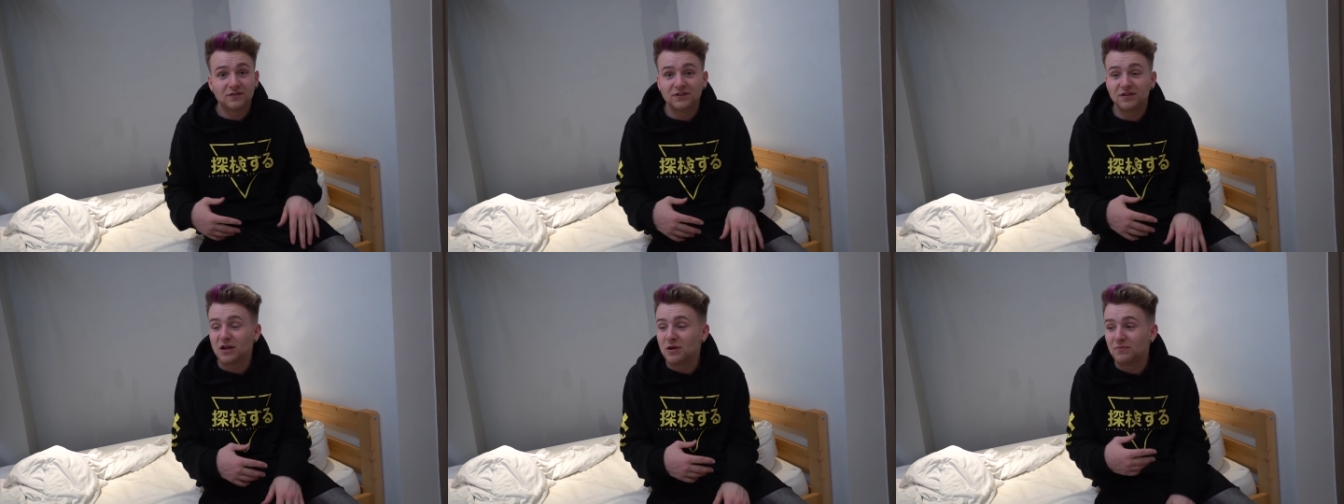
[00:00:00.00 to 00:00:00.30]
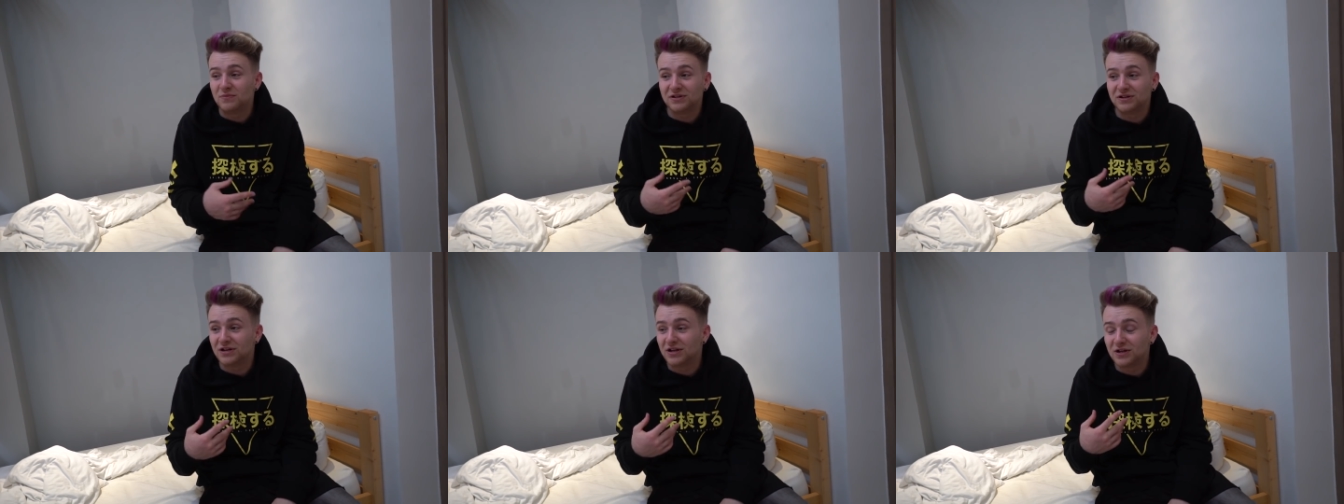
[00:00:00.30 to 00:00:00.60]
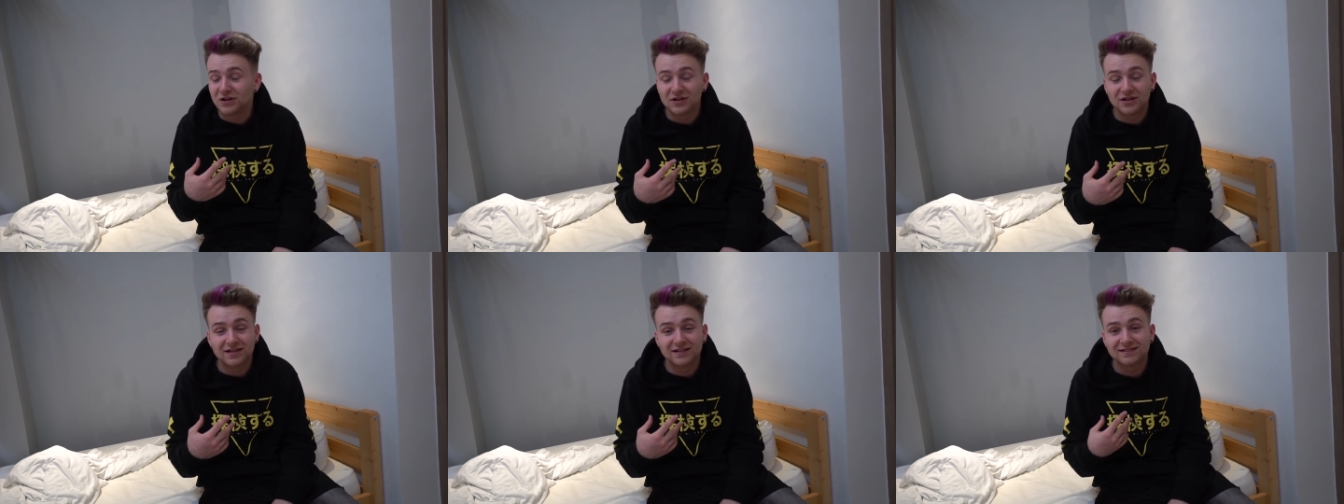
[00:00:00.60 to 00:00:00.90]

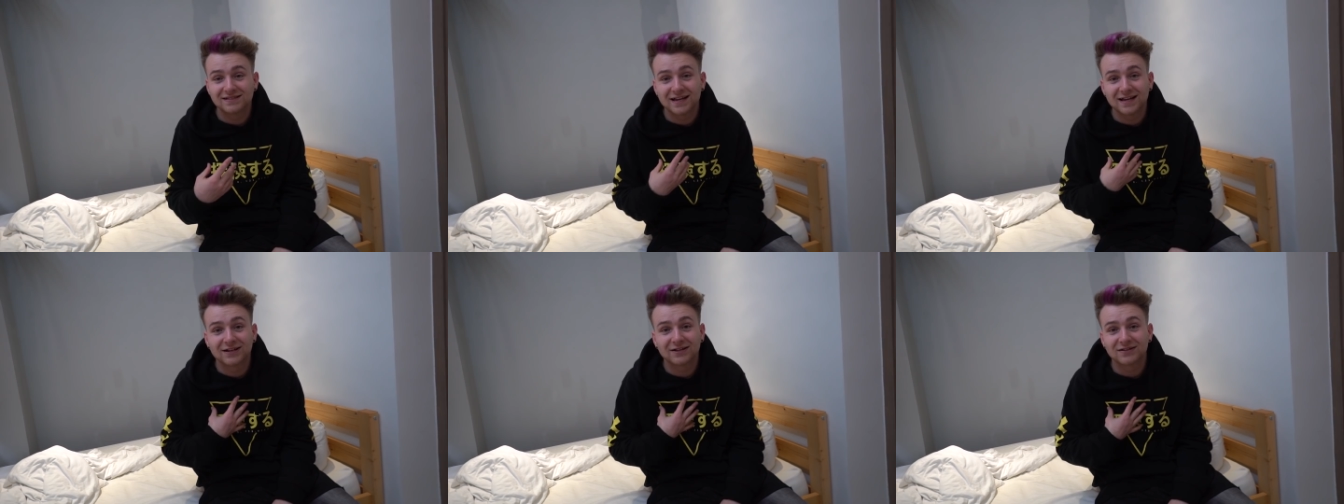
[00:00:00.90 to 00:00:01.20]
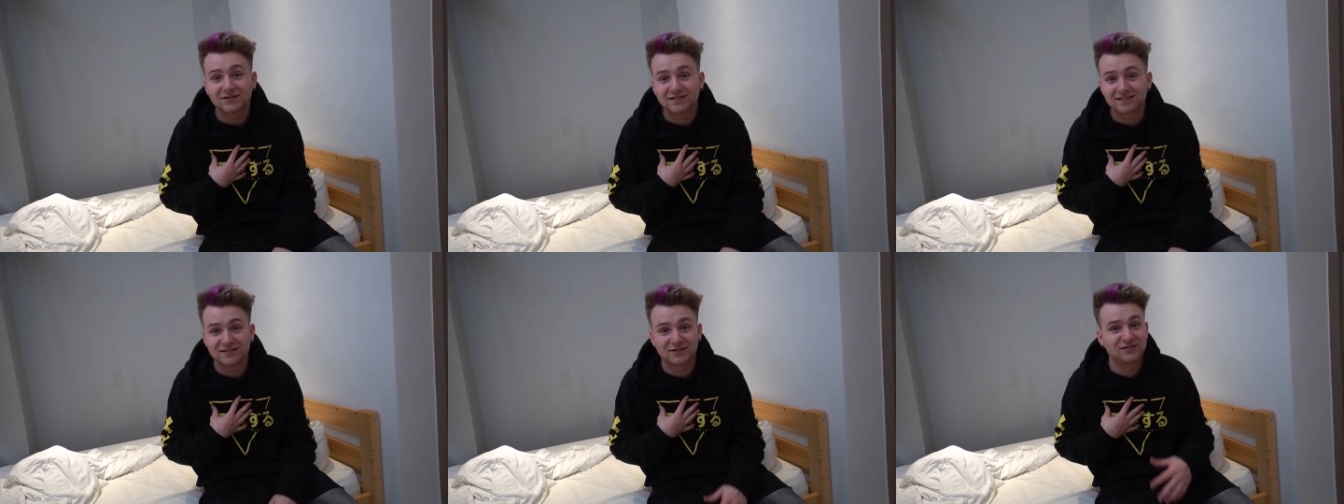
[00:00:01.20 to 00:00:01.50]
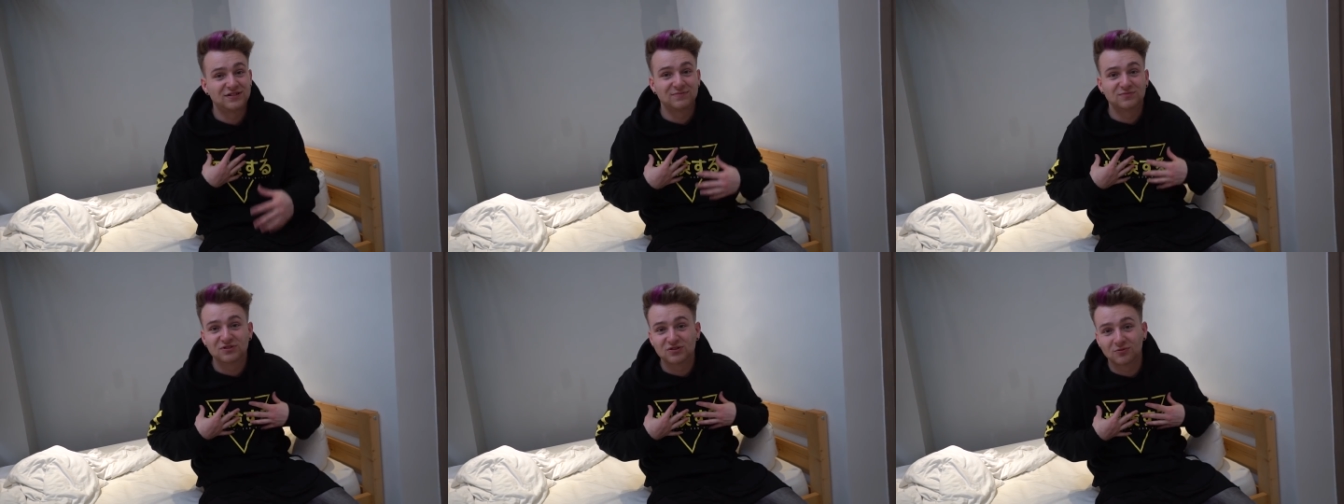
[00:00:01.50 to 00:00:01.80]
It's like,
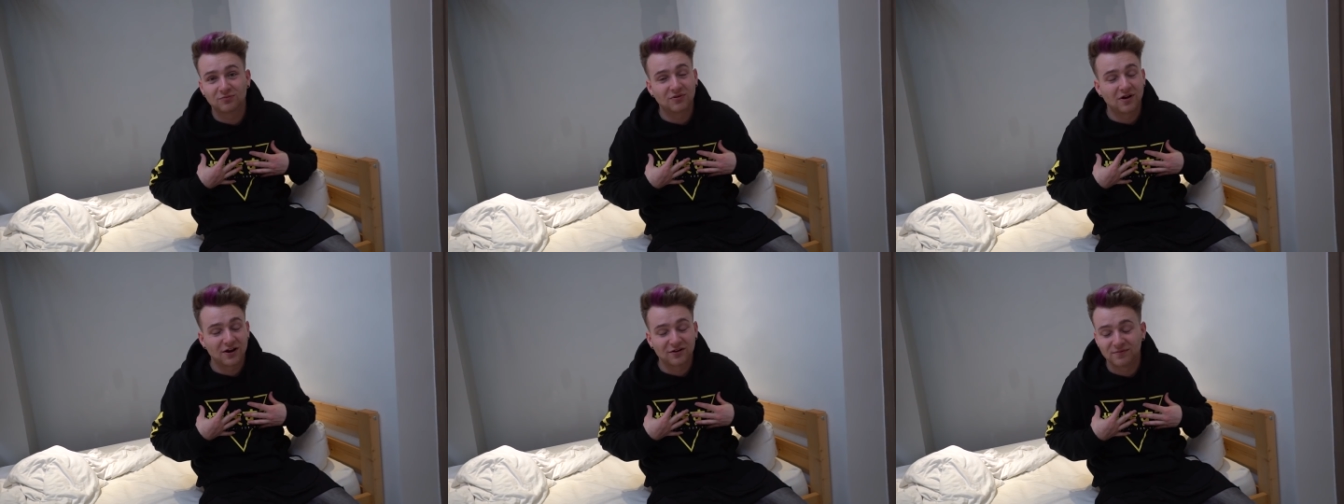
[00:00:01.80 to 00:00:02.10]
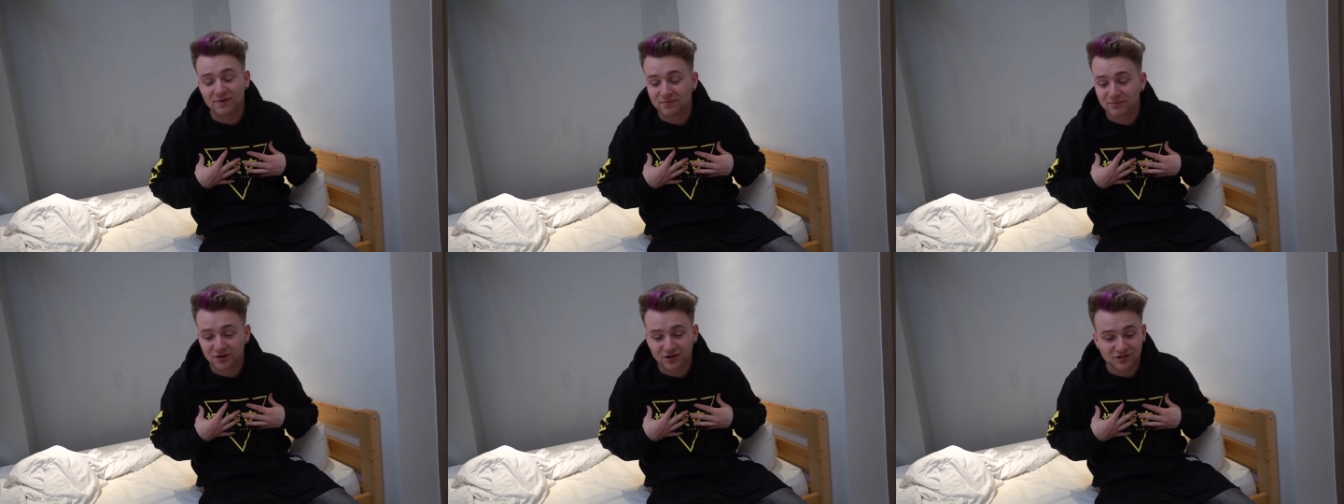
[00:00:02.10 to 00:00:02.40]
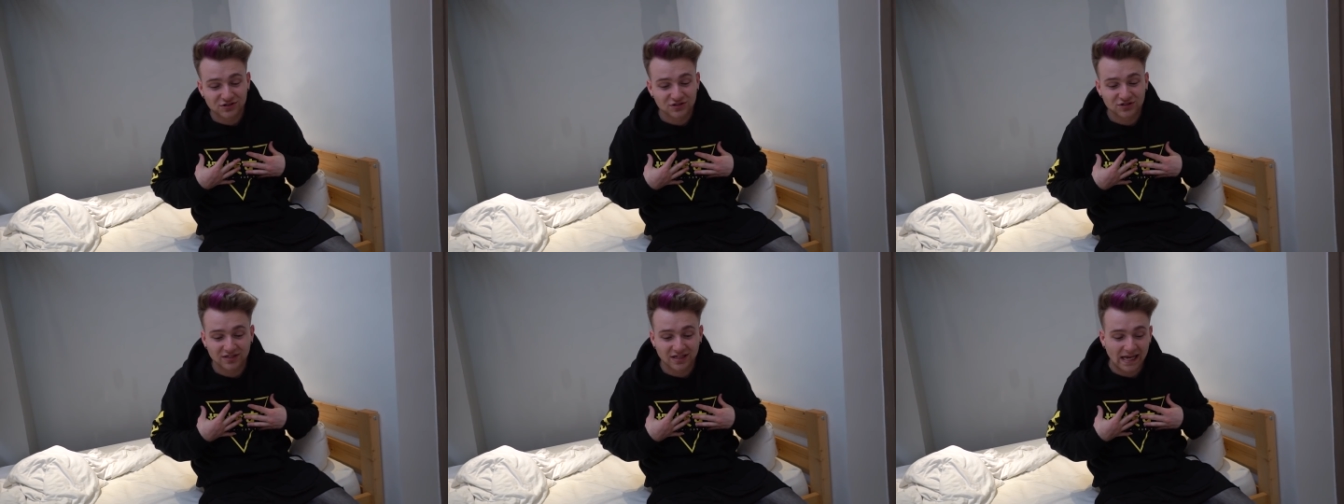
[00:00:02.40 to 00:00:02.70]
seriously, I'm so proud of my merch.